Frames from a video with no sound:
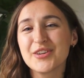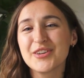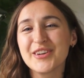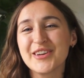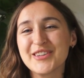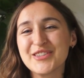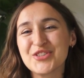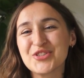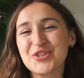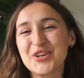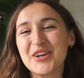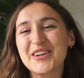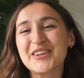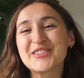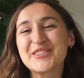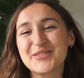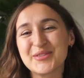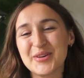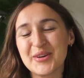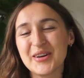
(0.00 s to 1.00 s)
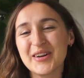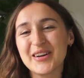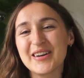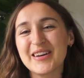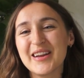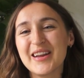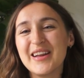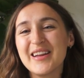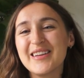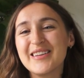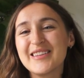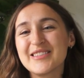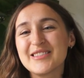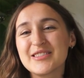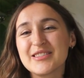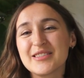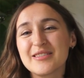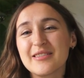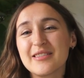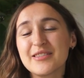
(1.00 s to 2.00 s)
you're not trying too hard.
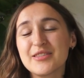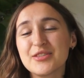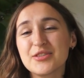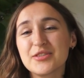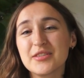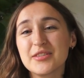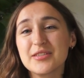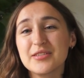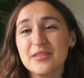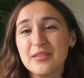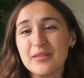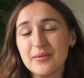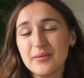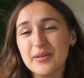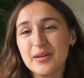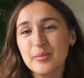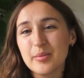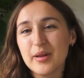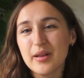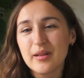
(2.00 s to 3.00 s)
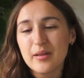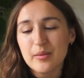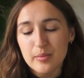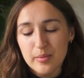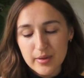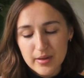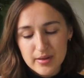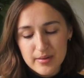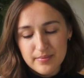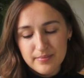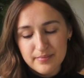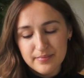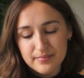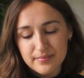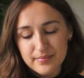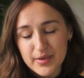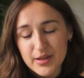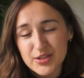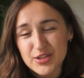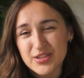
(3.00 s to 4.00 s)
So I usually don't wear a belt, but
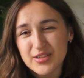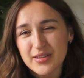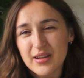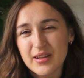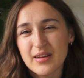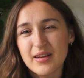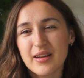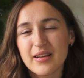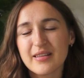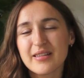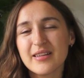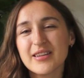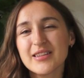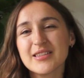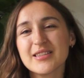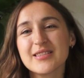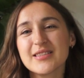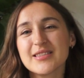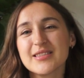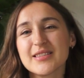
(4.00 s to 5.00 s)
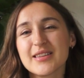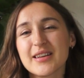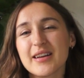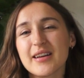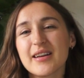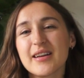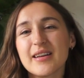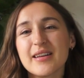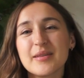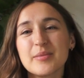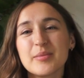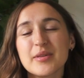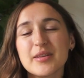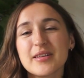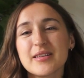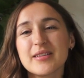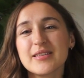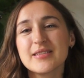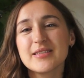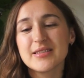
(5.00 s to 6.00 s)
I just kind of hang on to this guy
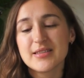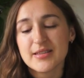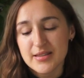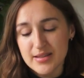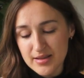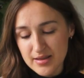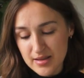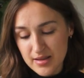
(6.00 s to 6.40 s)
because